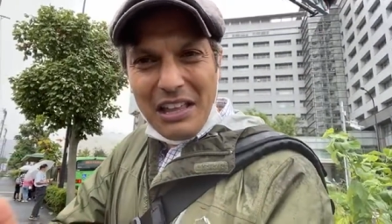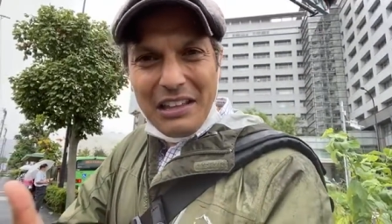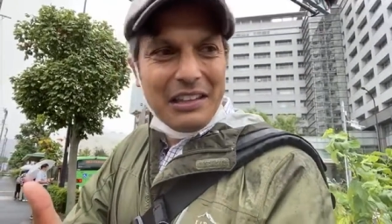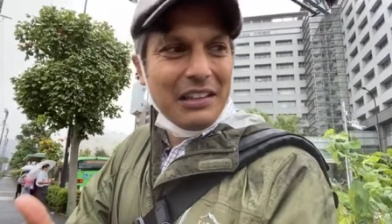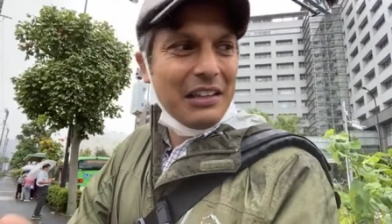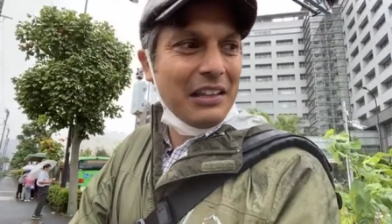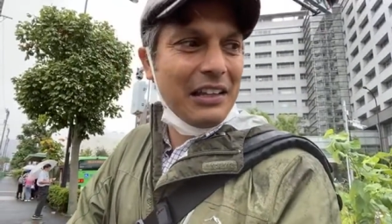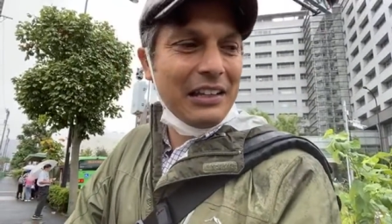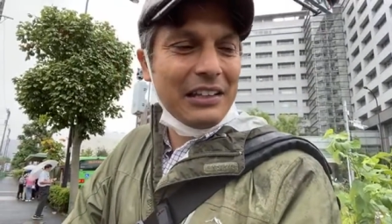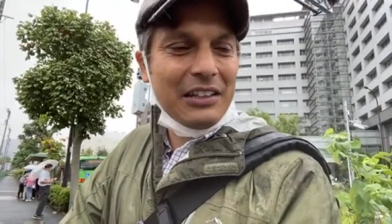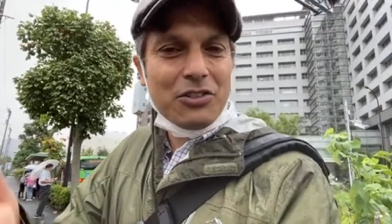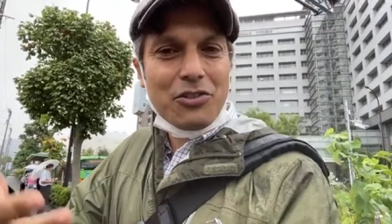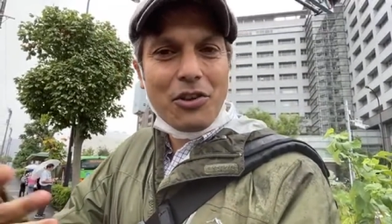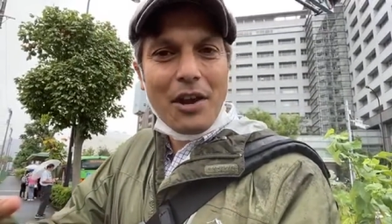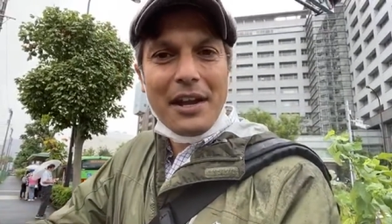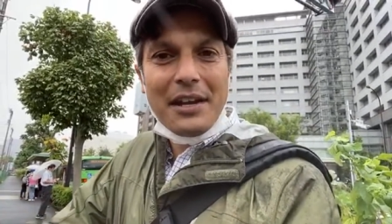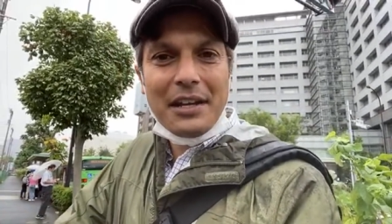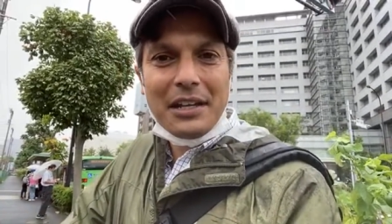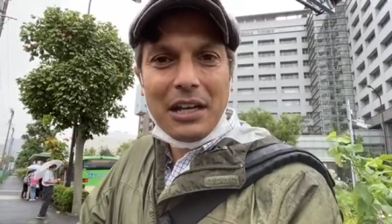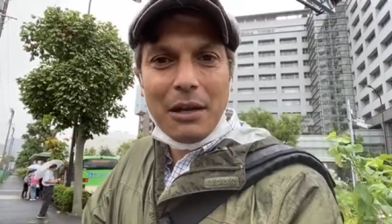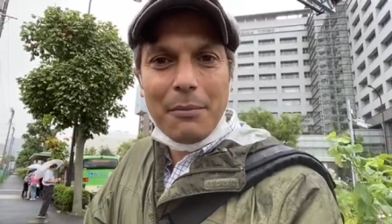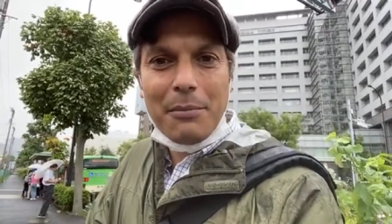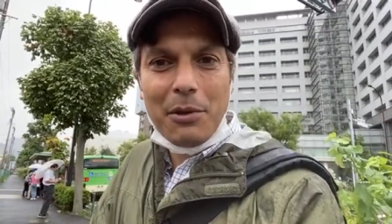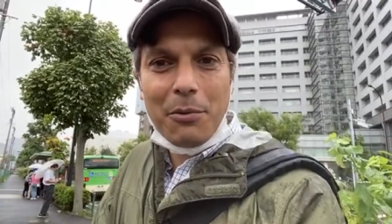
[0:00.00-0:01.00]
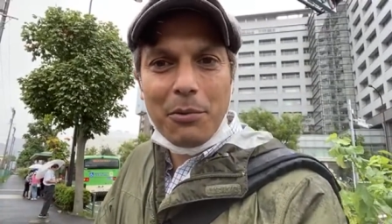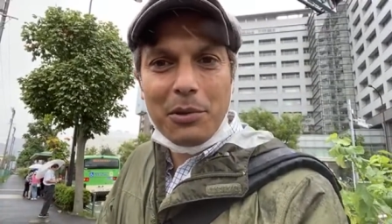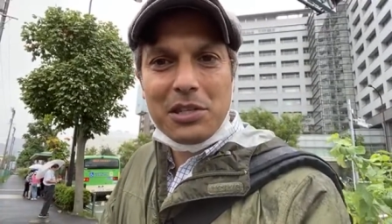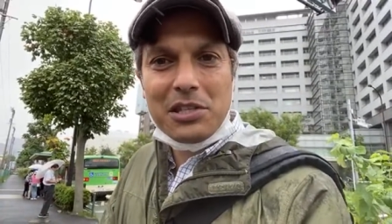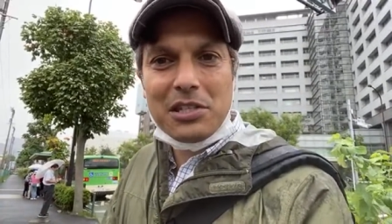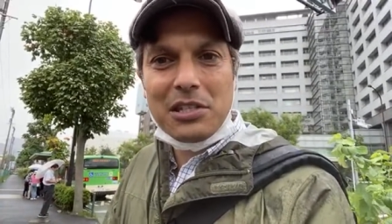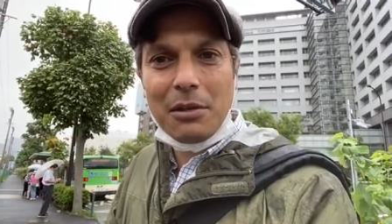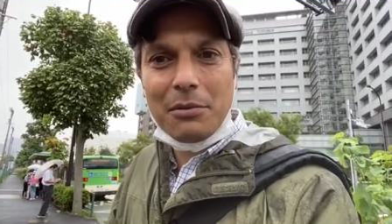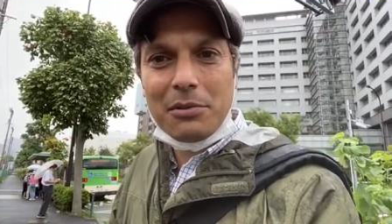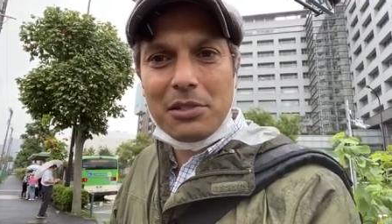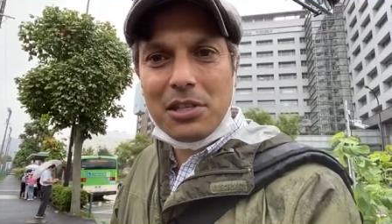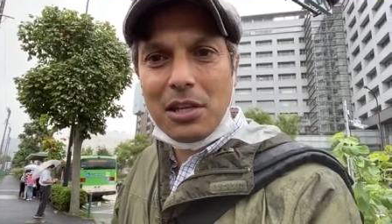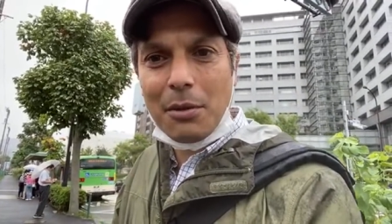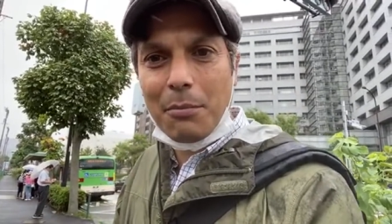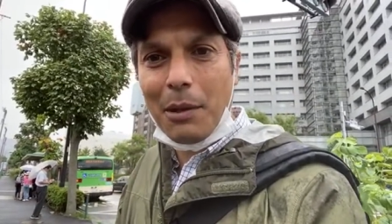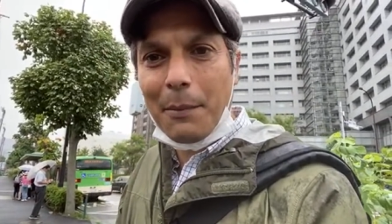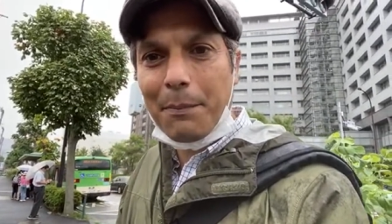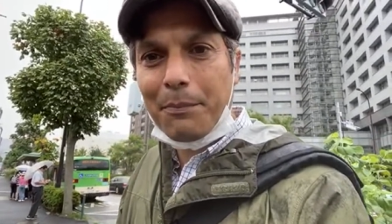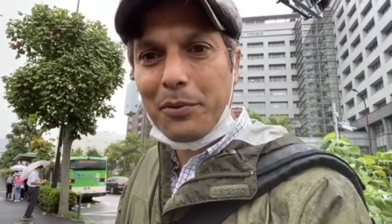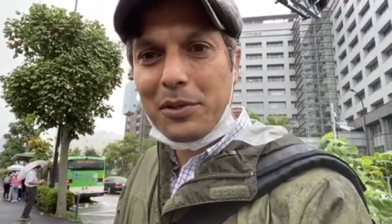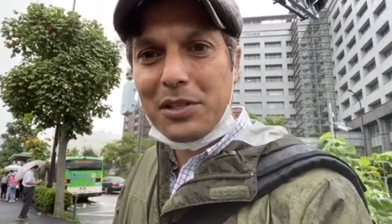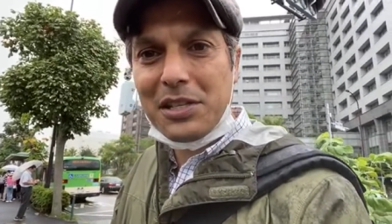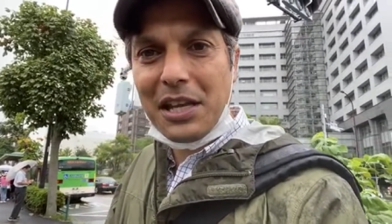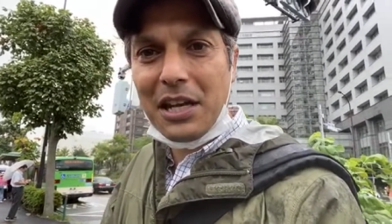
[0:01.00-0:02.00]
like try to come here with somewhat
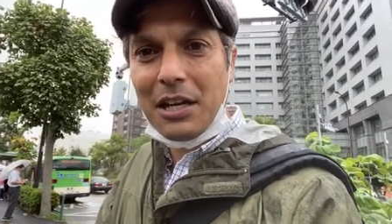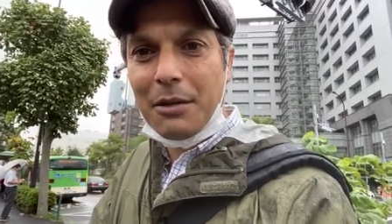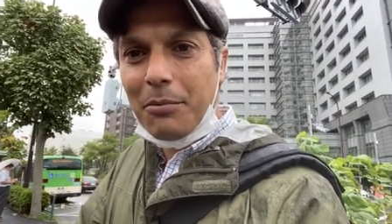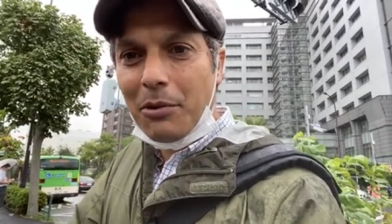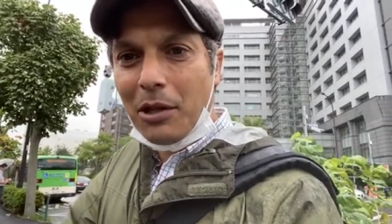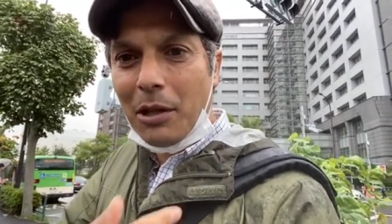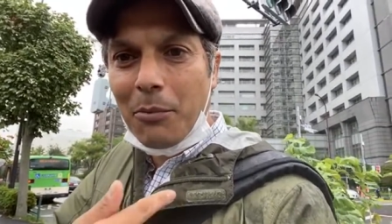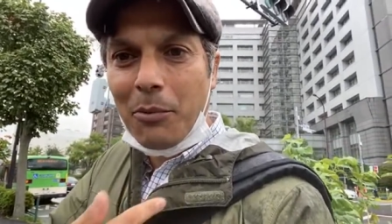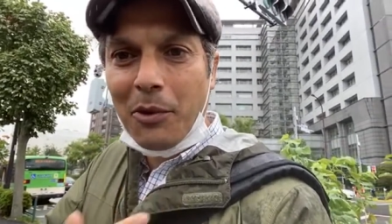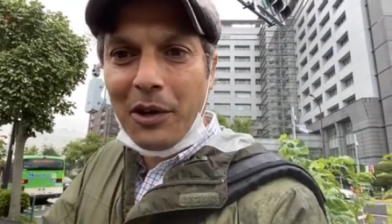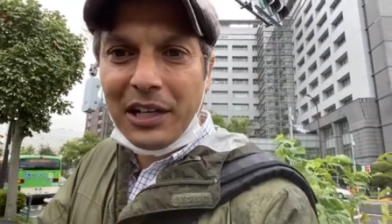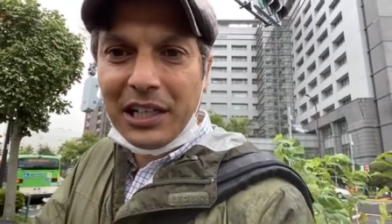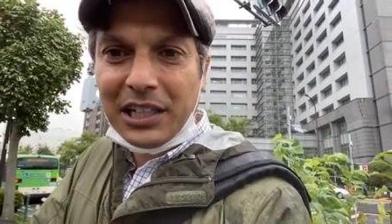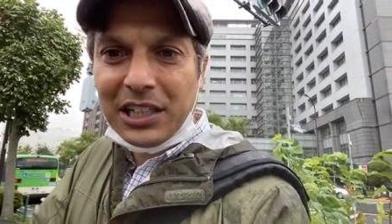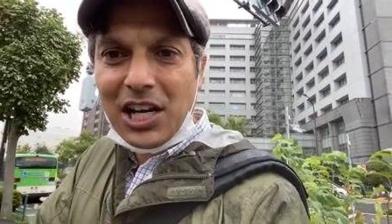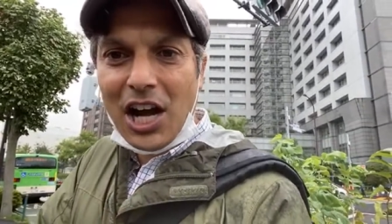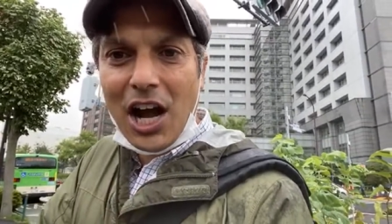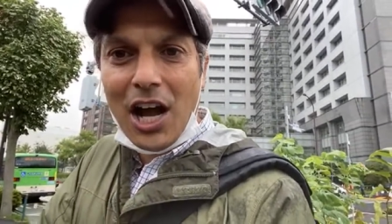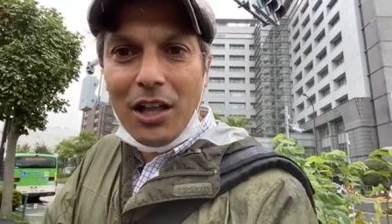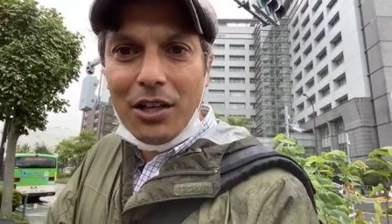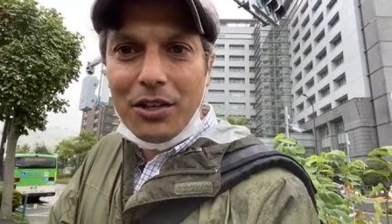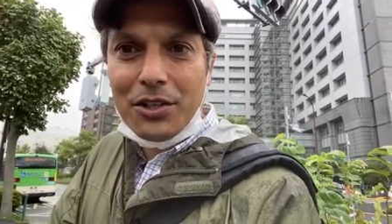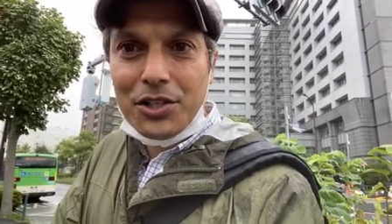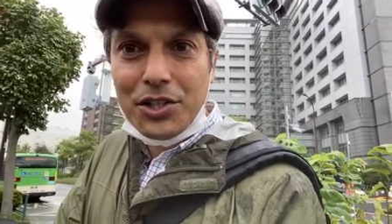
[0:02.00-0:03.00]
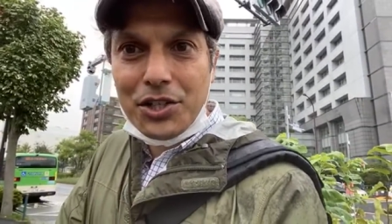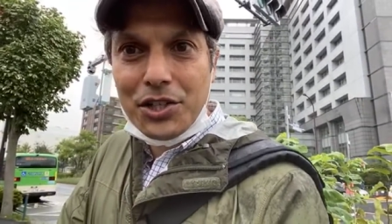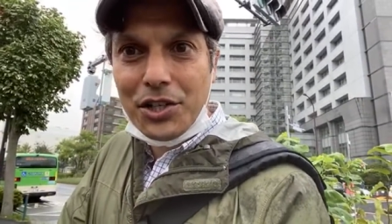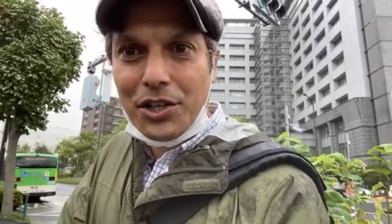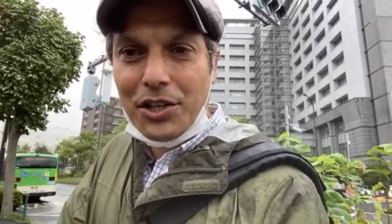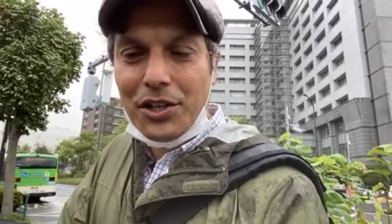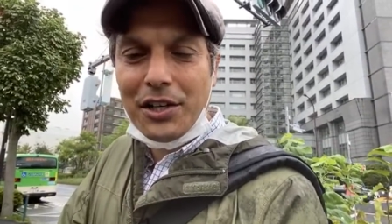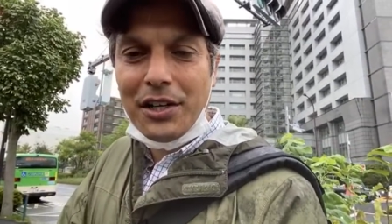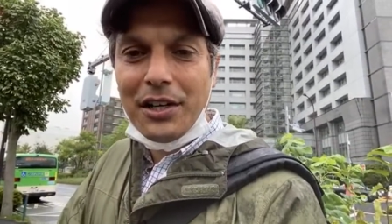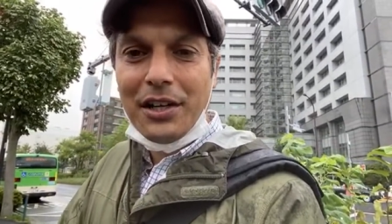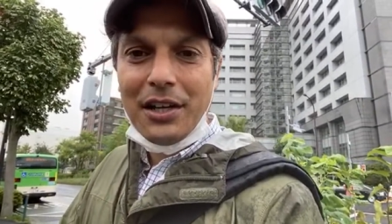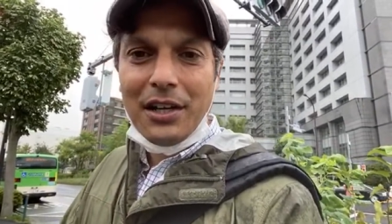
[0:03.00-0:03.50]
presentable. I'm wearing a collared shirt.